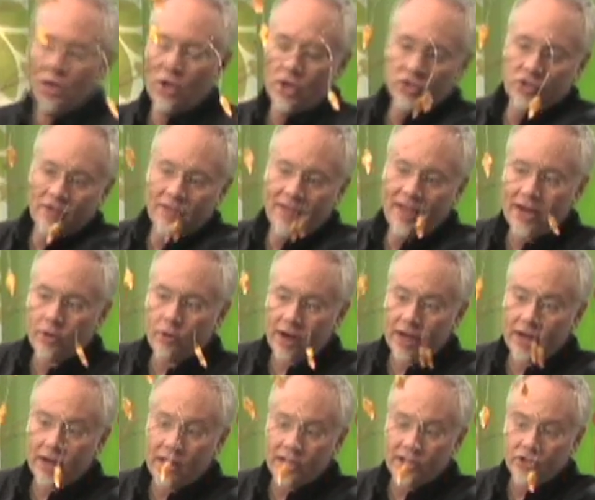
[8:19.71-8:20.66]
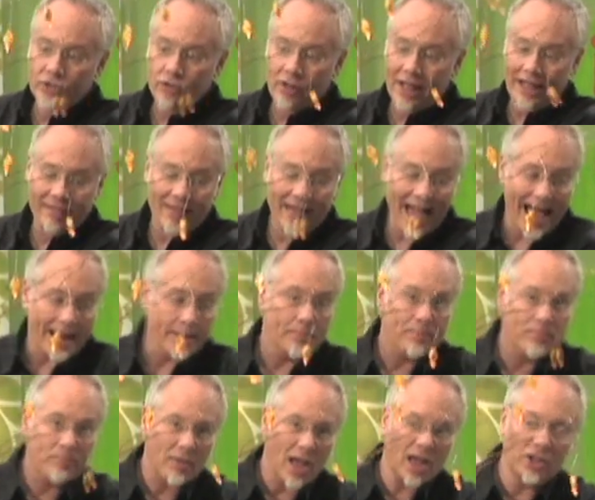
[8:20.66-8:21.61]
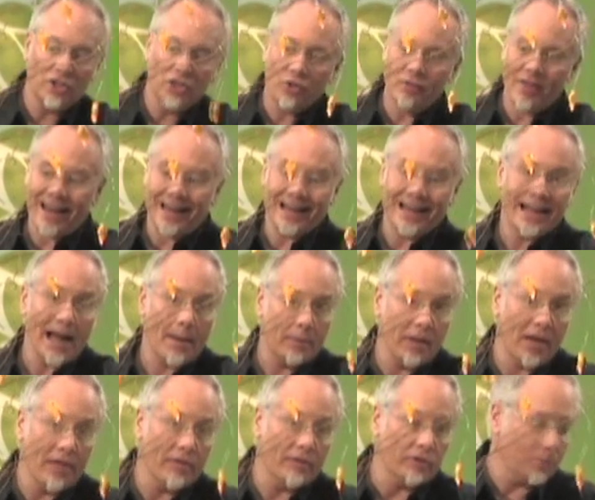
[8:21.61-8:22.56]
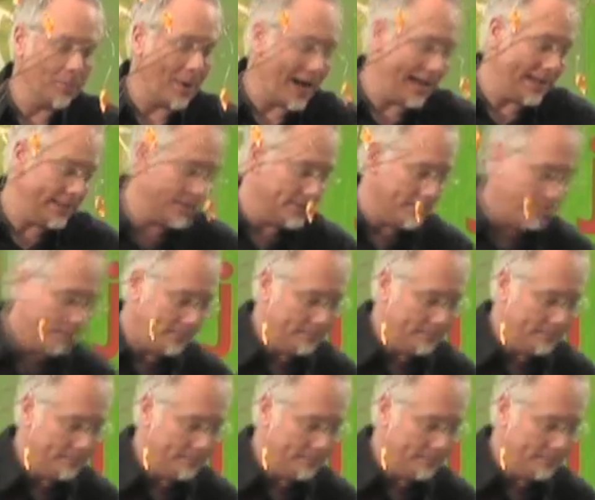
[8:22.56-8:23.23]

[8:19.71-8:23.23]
So I've got a great cluster like that. I'll do that in a couple other spots.